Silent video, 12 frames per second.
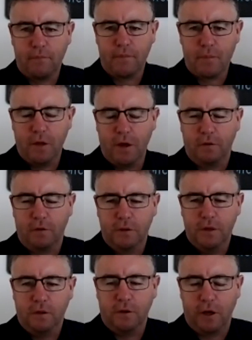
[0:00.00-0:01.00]
Yeah,
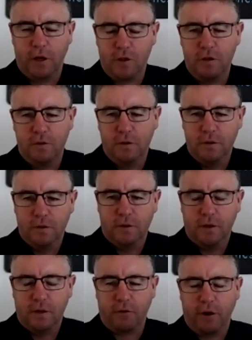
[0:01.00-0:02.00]
but actually,
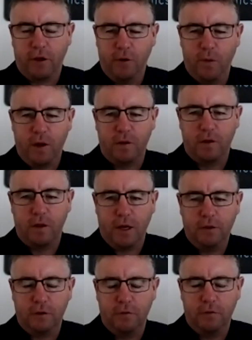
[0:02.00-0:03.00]
cracking Wellington Day.
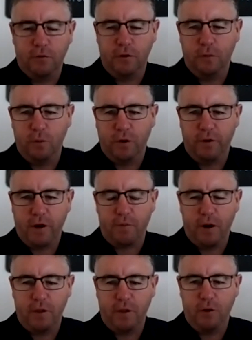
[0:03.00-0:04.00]
Looking forward to wandering up
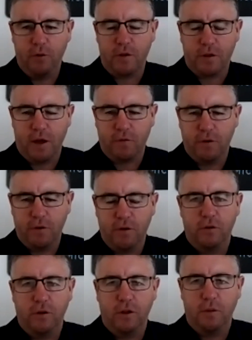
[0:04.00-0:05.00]
around the hills this afternoon and
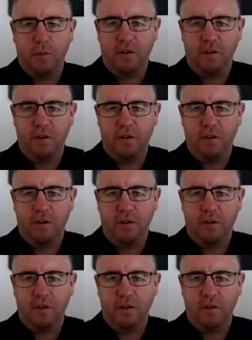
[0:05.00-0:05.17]
doing a little bit of